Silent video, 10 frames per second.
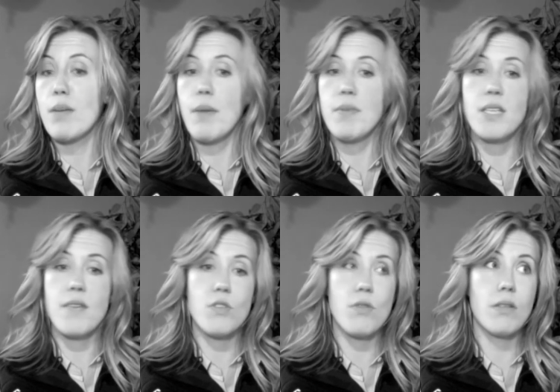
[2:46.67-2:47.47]
Probably
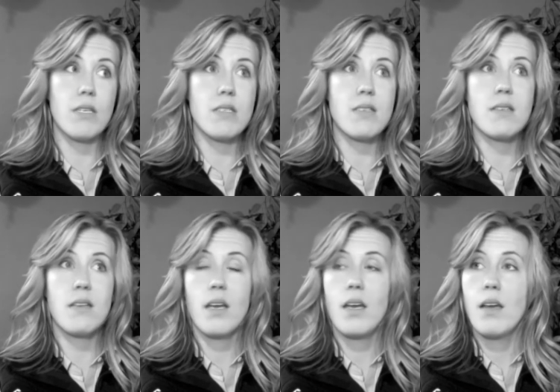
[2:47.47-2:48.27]
saves you at least
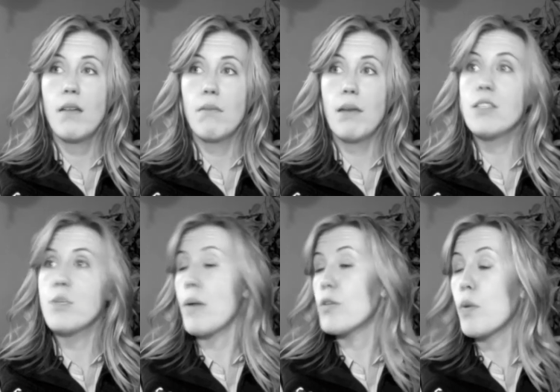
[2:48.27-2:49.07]
at least
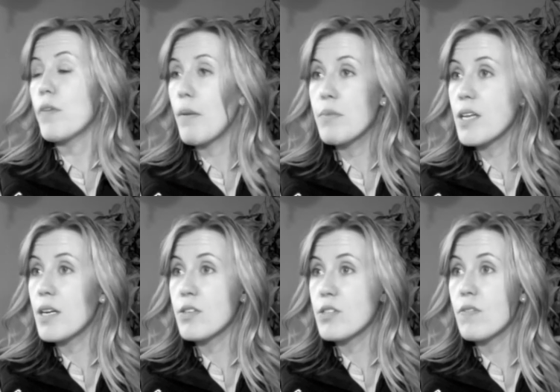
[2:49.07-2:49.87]
probably 25%
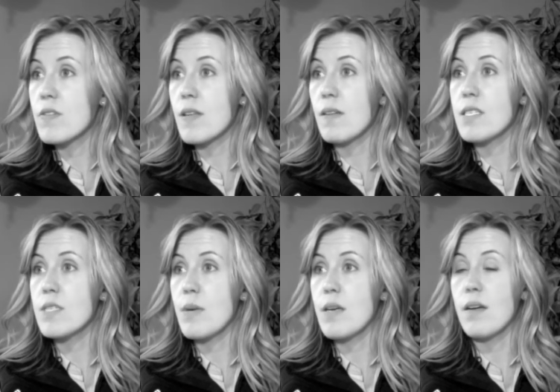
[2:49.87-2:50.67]
of your service at
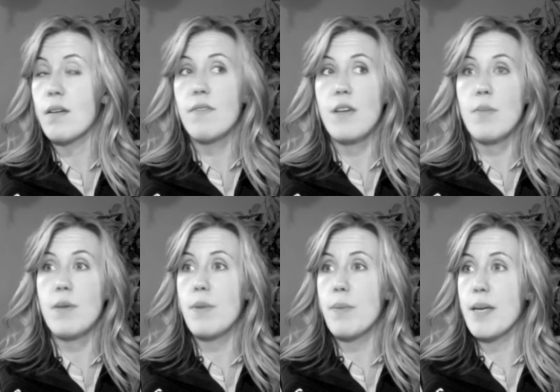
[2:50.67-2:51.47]
least being a VIP
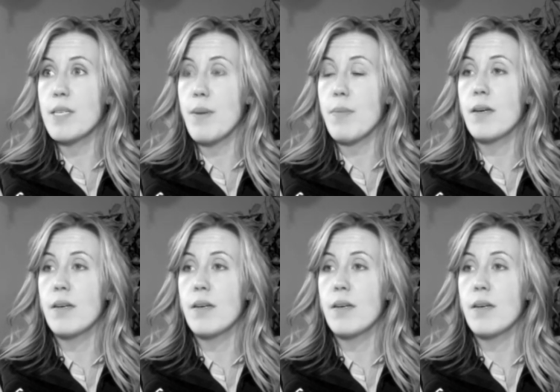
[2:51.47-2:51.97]
Pit Pass member.